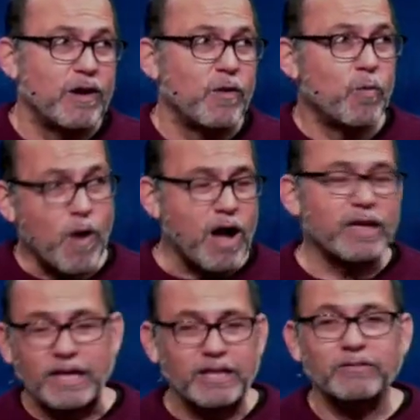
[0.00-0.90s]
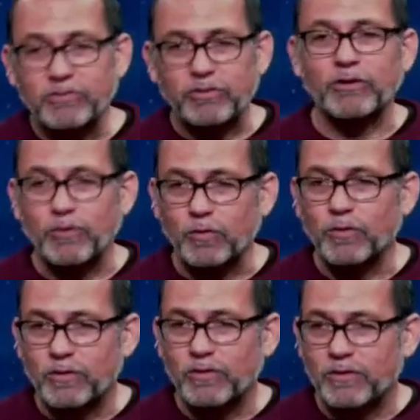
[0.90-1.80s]
walk into
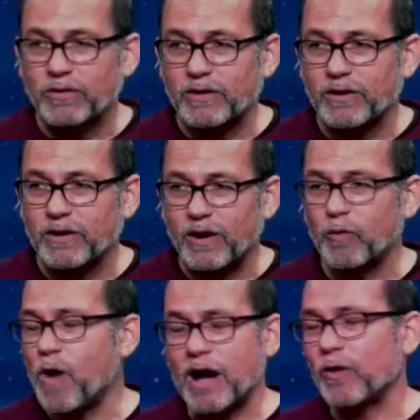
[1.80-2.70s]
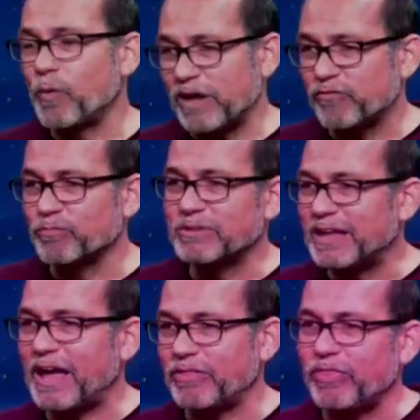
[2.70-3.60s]
a walk away from
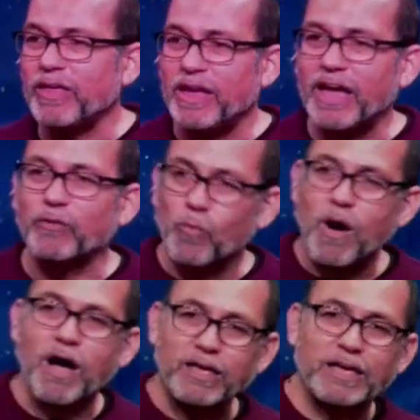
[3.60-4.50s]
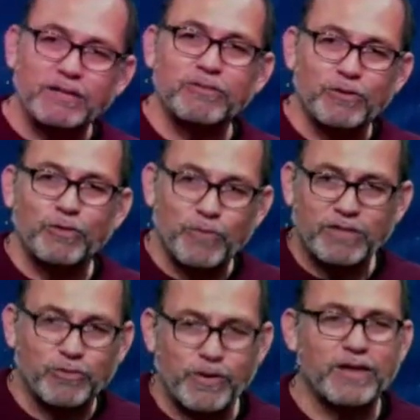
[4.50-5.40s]
death and walk into the
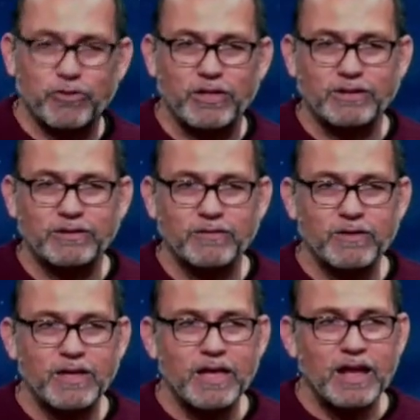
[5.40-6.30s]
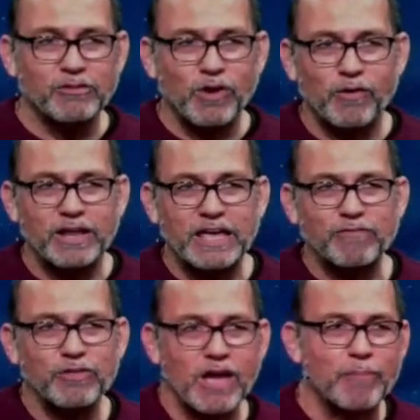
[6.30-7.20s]
resurrection. And so I want to give
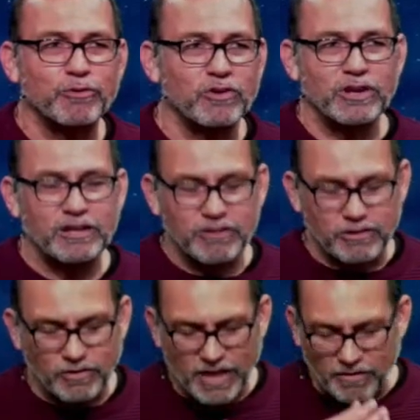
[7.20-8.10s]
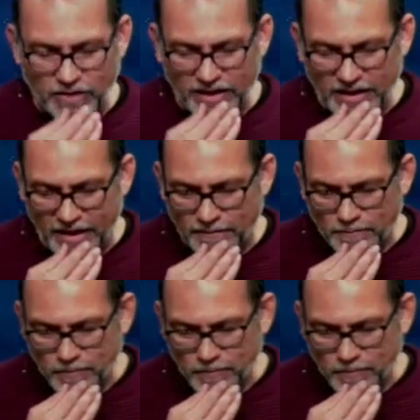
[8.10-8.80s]
you the opportunity to do that right now.